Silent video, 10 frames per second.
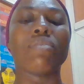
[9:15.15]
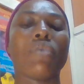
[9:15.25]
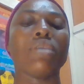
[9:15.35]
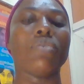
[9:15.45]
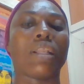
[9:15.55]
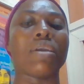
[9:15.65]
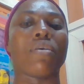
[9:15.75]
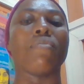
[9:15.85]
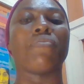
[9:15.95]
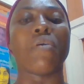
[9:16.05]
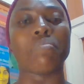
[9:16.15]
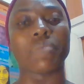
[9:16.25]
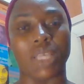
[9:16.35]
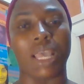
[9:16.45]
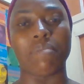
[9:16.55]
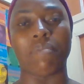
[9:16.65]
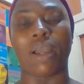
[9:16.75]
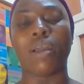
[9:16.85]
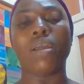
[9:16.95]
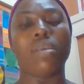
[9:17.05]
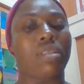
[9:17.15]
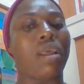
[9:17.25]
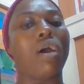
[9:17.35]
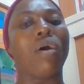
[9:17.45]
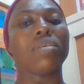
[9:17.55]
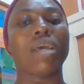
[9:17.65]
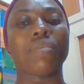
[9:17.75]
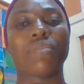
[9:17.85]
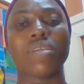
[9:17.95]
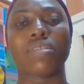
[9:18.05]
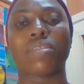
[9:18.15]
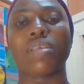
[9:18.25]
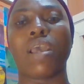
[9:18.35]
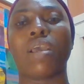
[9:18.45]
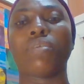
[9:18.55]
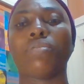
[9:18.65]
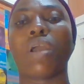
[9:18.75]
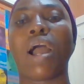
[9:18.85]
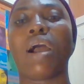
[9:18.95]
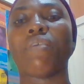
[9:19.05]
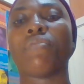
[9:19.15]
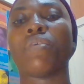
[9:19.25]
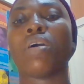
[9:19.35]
And when you click on form timer, there are other things there. You have